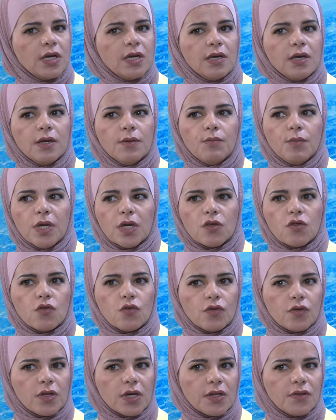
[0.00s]
make
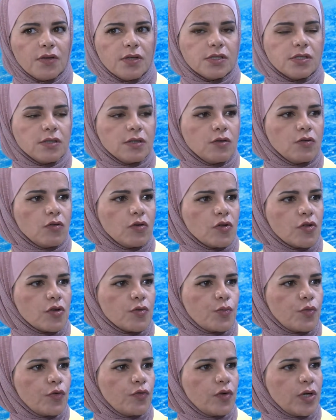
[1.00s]
sure that this technology
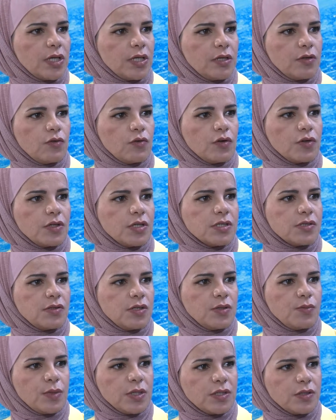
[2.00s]
provided or this
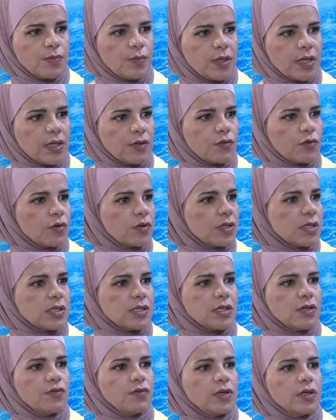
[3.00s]
treatment plant or this
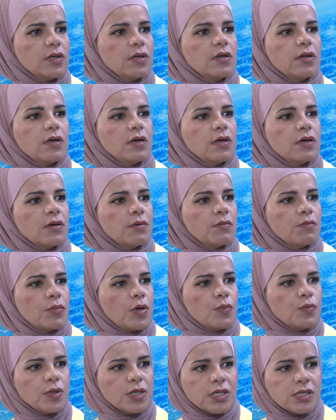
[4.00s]
even
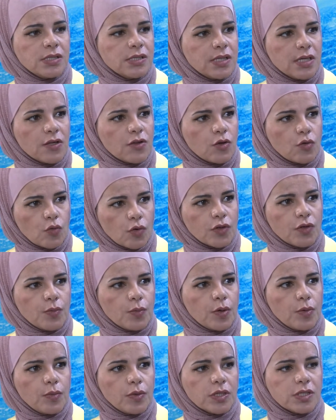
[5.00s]
pumping station, water
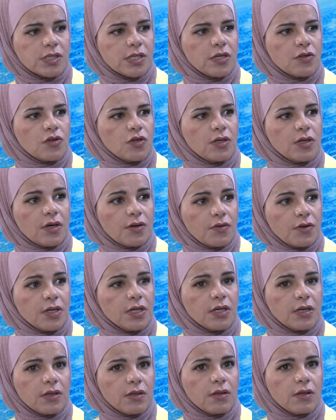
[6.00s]
pumping station are
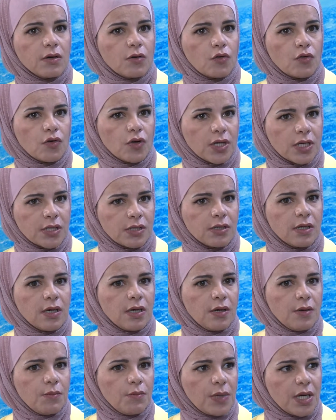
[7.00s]
running in the correct
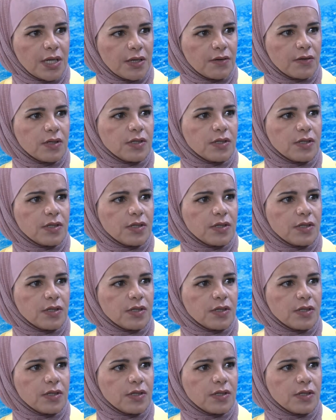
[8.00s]
manner.